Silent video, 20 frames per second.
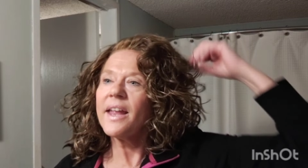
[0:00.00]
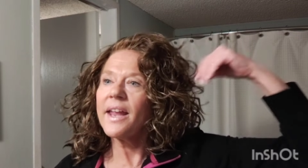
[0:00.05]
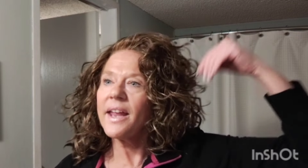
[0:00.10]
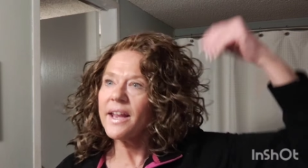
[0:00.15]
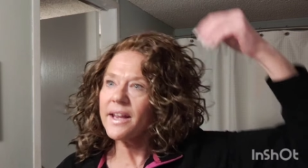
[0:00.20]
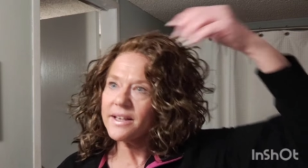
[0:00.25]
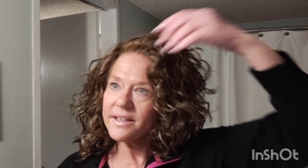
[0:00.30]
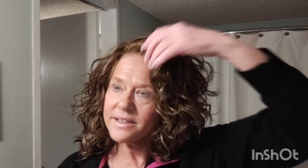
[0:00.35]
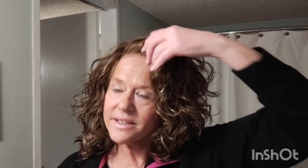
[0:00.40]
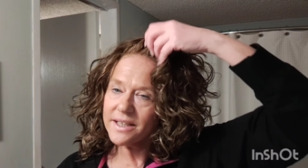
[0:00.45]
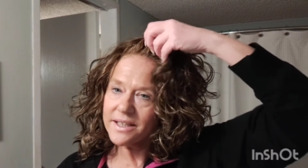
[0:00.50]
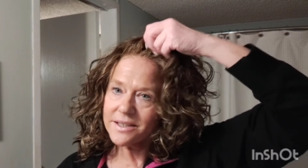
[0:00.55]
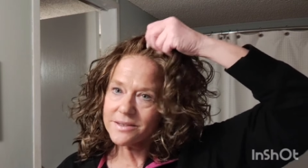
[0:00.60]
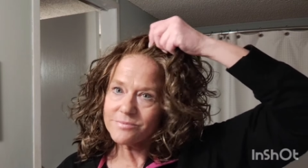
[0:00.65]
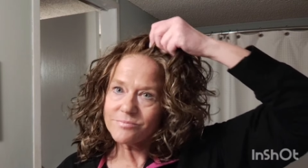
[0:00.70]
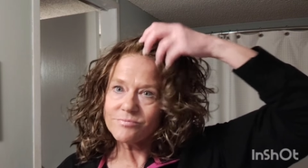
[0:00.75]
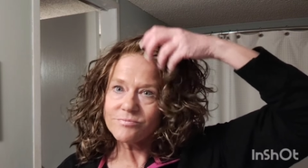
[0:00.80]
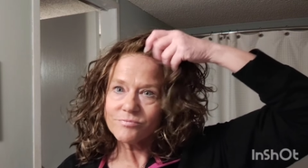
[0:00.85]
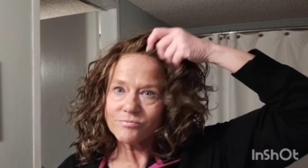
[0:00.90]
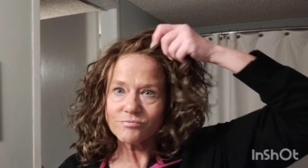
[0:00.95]
and
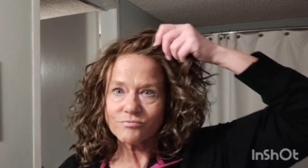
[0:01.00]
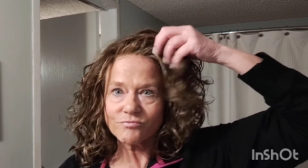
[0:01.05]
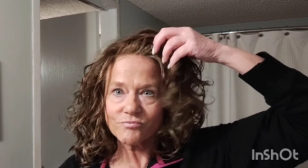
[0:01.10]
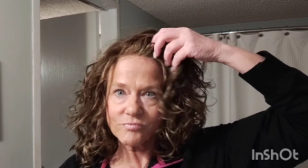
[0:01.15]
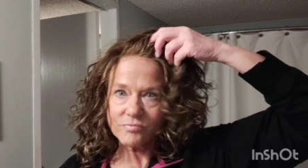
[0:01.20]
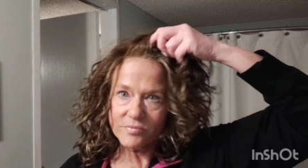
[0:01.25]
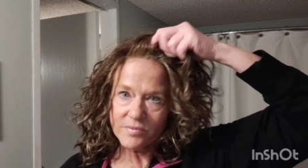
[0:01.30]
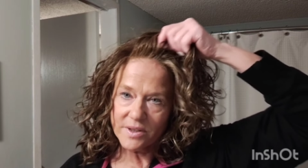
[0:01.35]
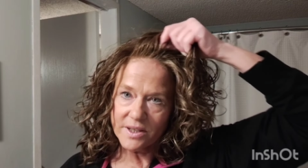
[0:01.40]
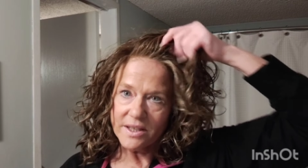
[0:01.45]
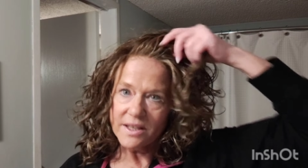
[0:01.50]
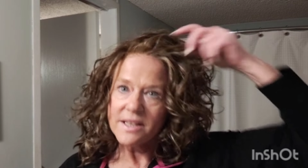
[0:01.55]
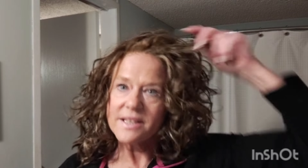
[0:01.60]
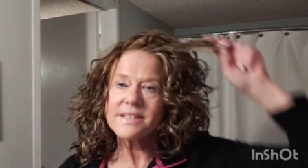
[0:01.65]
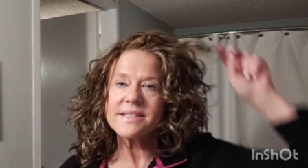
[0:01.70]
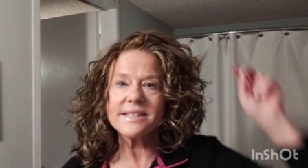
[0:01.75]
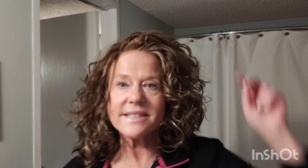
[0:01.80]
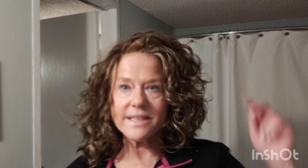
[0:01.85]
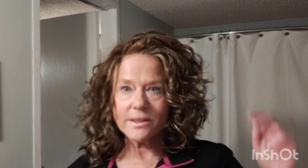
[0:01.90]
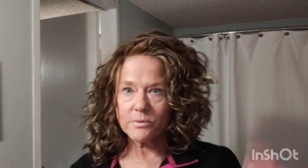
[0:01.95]
um,
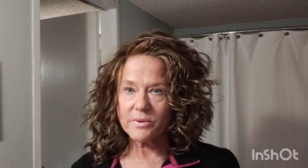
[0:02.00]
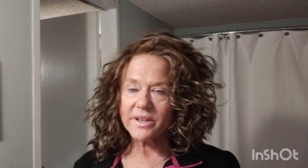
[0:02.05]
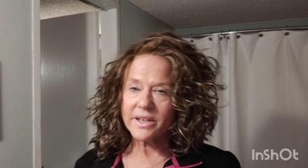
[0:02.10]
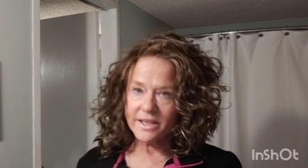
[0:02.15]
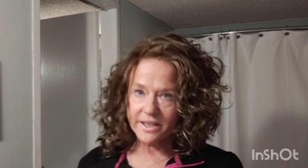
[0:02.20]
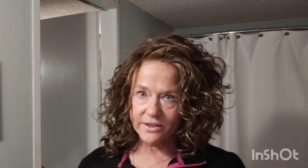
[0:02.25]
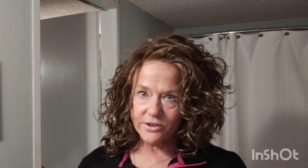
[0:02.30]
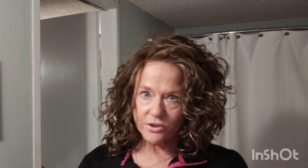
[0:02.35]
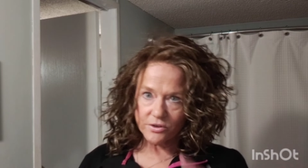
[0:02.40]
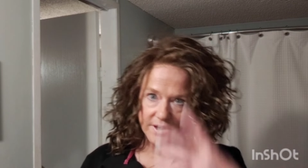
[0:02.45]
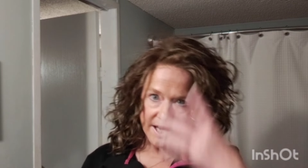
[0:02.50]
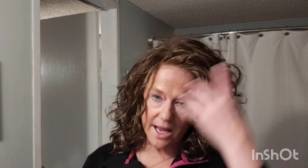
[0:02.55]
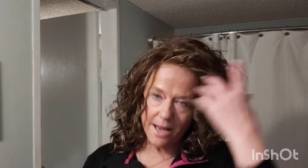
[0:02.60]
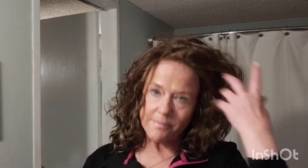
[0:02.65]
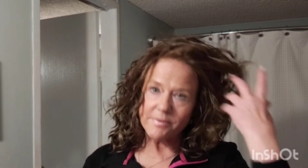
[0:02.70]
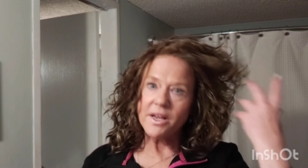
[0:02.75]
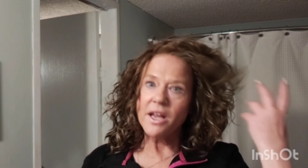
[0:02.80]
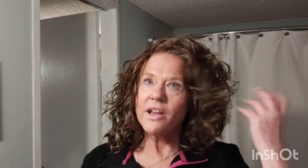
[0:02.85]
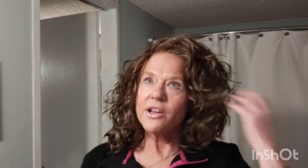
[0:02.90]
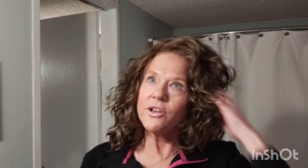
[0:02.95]
sit with it in your
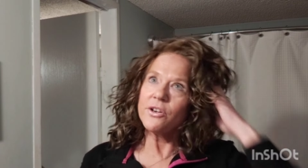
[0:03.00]
lap.